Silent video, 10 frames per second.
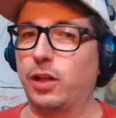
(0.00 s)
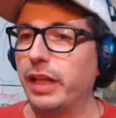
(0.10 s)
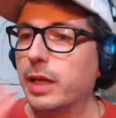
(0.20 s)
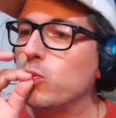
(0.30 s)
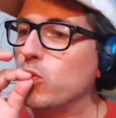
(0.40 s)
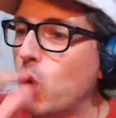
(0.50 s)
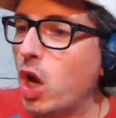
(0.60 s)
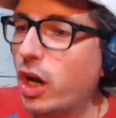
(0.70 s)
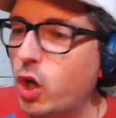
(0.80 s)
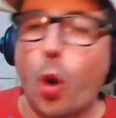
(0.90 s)
Like,
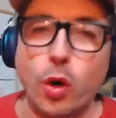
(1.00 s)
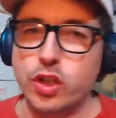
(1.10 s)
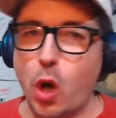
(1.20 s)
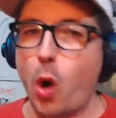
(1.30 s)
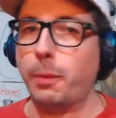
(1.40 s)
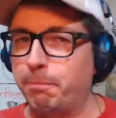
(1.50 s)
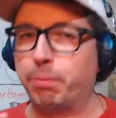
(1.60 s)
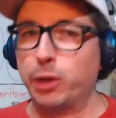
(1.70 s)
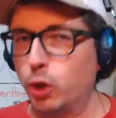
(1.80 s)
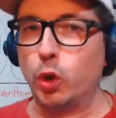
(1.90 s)
cordon
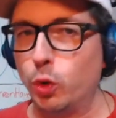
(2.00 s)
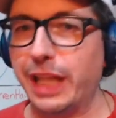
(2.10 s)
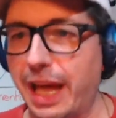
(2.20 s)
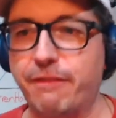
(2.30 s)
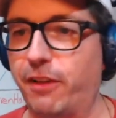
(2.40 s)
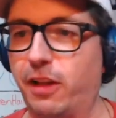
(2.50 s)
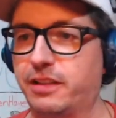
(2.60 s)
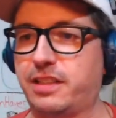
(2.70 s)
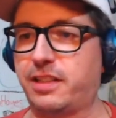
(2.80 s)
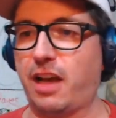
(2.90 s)
bleu
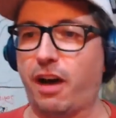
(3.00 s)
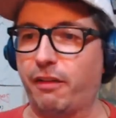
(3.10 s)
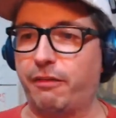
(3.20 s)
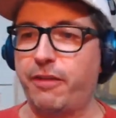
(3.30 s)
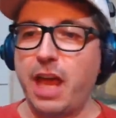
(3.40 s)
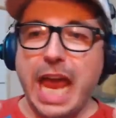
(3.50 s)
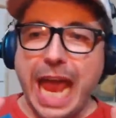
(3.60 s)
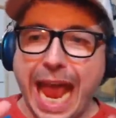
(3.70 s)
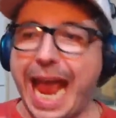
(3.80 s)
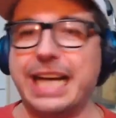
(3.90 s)
levels of
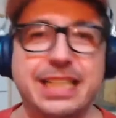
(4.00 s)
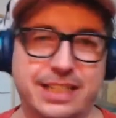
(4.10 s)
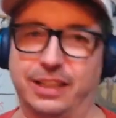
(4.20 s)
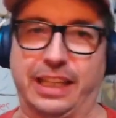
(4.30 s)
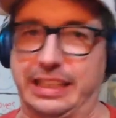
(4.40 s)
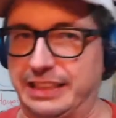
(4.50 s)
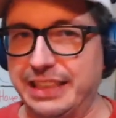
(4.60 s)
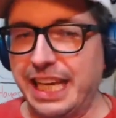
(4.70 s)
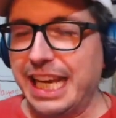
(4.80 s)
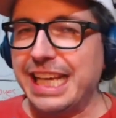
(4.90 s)
excellence.
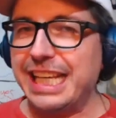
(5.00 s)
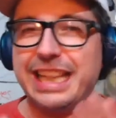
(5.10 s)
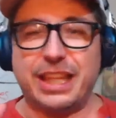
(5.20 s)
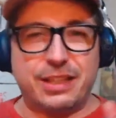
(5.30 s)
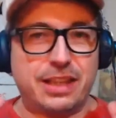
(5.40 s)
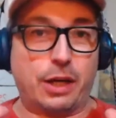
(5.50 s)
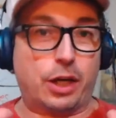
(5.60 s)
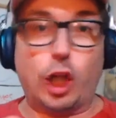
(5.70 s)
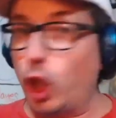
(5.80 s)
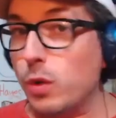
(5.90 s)
The
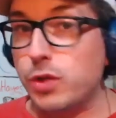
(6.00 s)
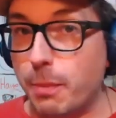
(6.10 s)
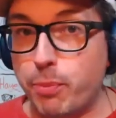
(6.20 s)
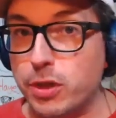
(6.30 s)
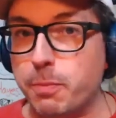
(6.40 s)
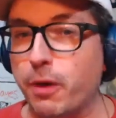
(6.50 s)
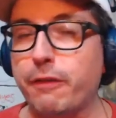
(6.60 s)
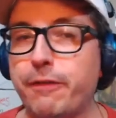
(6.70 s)
close-up was perfect.